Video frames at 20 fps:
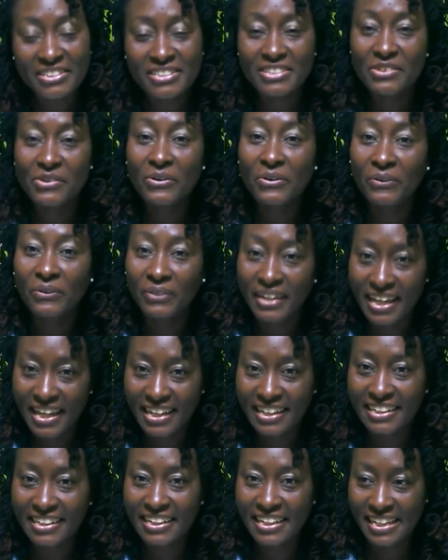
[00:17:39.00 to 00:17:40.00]
The whole
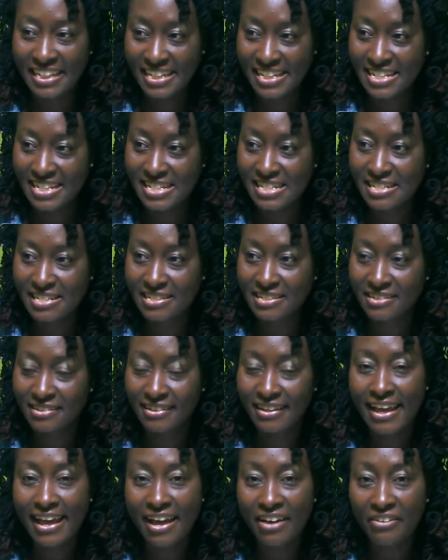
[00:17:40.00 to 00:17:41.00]
idea is
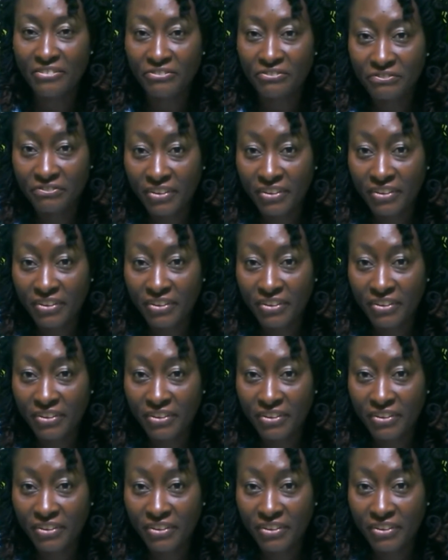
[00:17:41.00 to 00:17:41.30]
to have